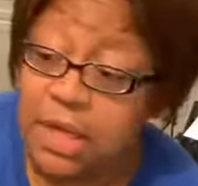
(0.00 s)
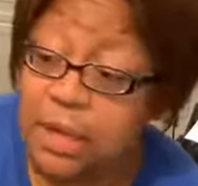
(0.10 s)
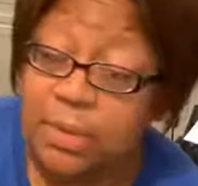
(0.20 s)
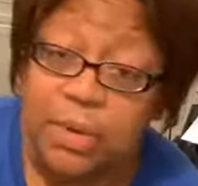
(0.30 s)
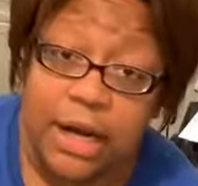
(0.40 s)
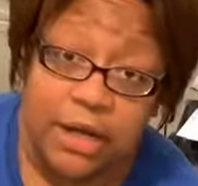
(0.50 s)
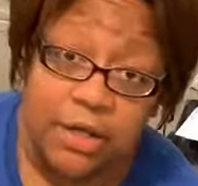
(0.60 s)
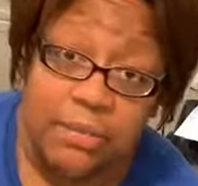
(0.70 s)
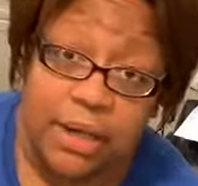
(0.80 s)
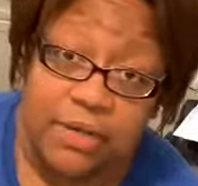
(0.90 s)
But when I
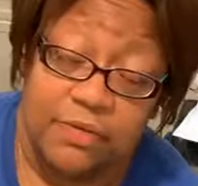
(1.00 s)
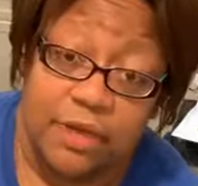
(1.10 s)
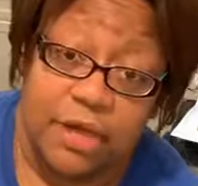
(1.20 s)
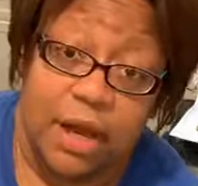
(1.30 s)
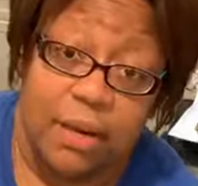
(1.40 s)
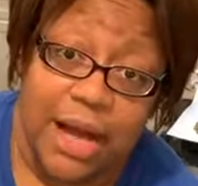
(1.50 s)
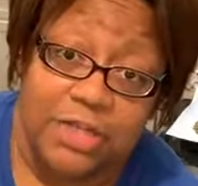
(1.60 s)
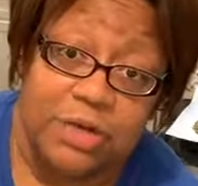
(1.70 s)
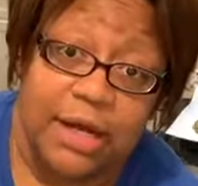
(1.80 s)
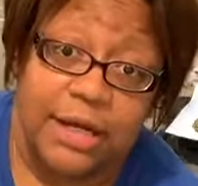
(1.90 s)
do make a video,
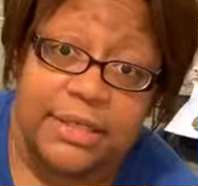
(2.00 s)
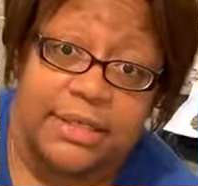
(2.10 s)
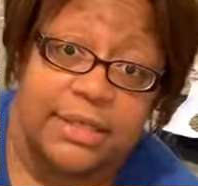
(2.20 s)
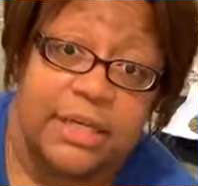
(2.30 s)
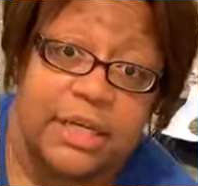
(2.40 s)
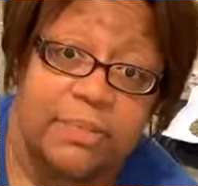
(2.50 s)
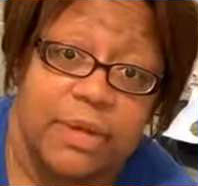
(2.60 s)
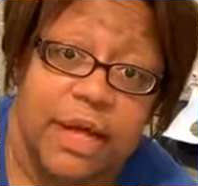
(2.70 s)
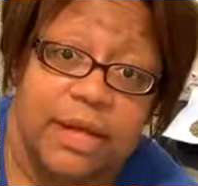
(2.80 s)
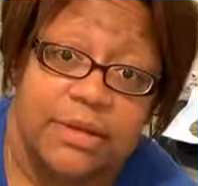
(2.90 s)
I'll try not to sing
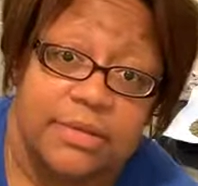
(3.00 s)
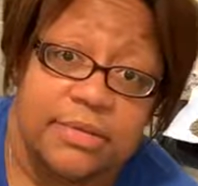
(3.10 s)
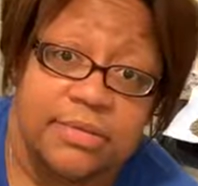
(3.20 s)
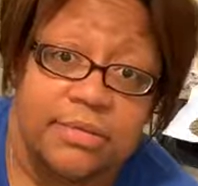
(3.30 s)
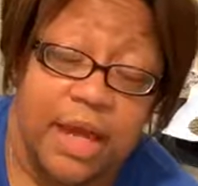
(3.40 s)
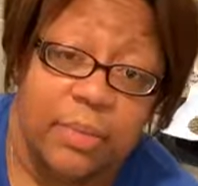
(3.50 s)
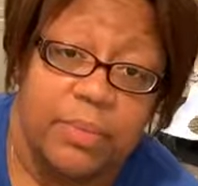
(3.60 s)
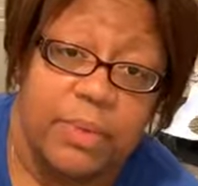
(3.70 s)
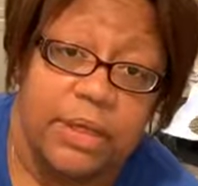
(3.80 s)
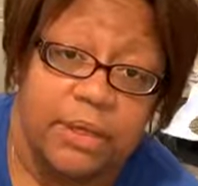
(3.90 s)
because that
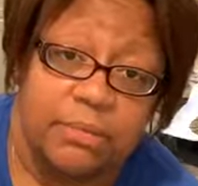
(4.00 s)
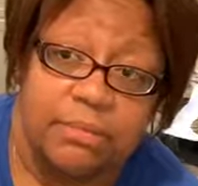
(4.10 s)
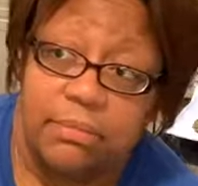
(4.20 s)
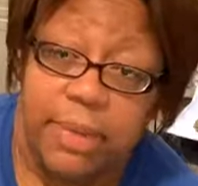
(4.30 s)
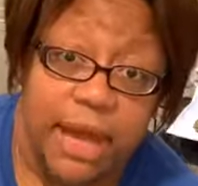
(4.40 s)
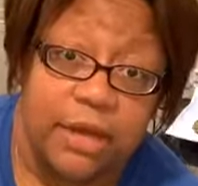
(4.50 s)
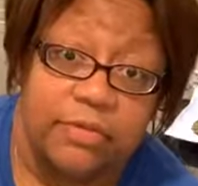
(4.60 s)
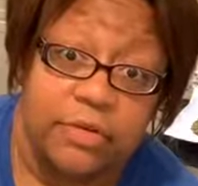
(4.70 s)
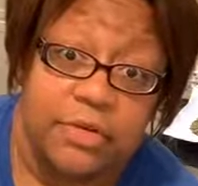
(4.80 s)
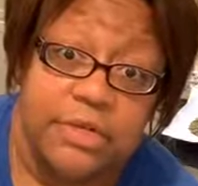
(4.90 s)
would be bad
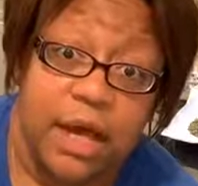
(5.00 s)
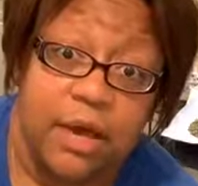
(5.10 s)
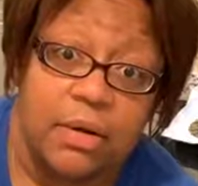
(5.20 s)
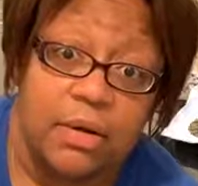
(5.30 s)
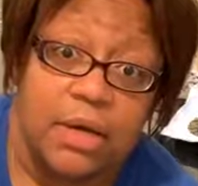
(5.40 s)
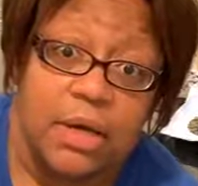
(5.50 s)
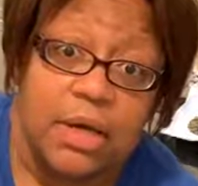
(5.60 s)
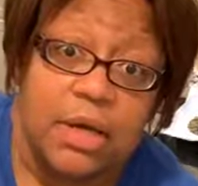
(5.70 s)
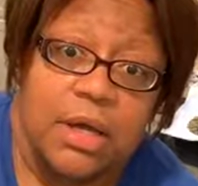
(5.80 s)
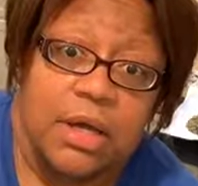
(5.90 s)
for us all.
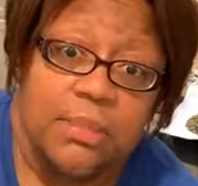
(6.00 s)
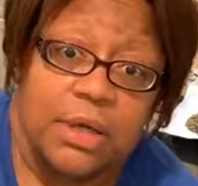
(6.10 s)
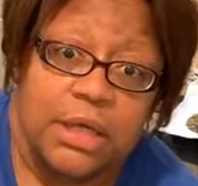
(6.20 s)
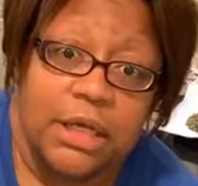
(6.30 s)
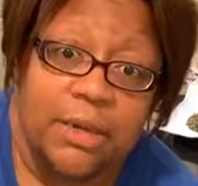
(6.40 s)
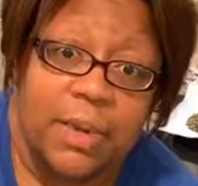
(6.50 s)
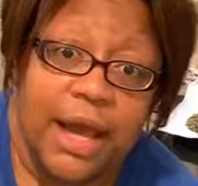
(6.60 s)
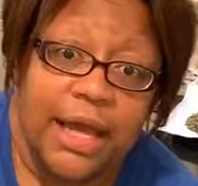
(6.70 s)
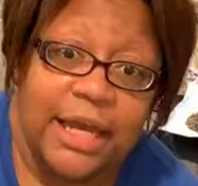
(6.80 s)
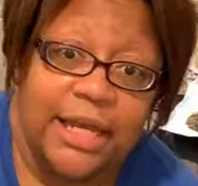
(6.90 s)
But
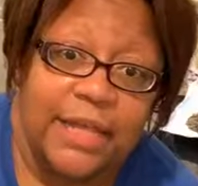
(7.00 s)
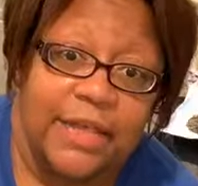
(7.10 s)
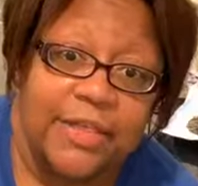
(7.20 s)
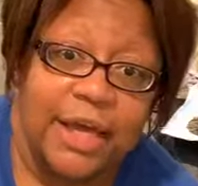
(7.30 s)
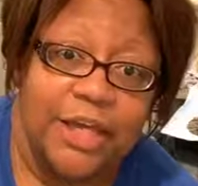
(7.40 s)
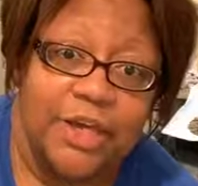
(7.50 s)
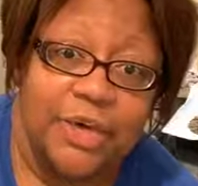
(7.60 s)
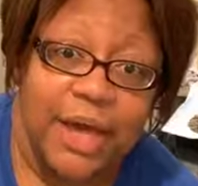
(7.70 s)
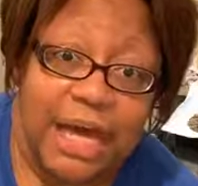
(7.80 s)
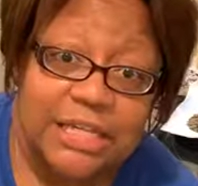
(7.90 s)
anyway, thank you
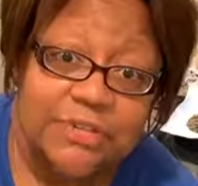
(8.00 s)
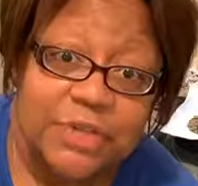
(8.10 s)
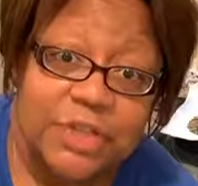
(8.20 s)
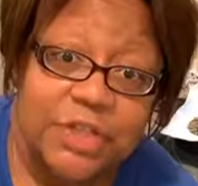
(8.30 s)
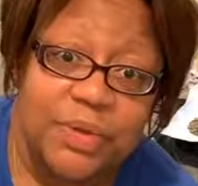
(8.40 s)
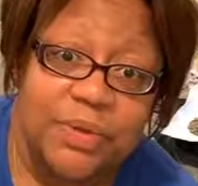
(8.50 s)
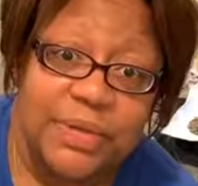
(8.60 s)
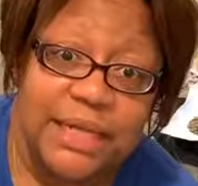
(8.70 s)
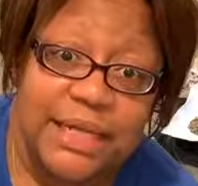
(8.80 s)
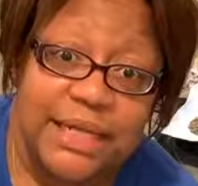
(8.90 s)
guys for
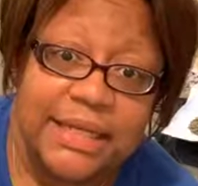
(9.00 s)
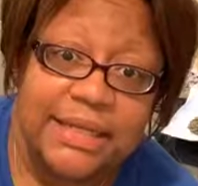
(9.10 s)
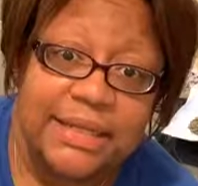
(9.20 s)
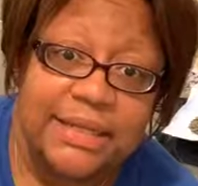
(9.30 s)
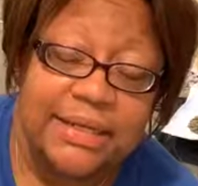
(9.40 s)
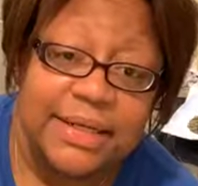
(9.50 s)
tuning in.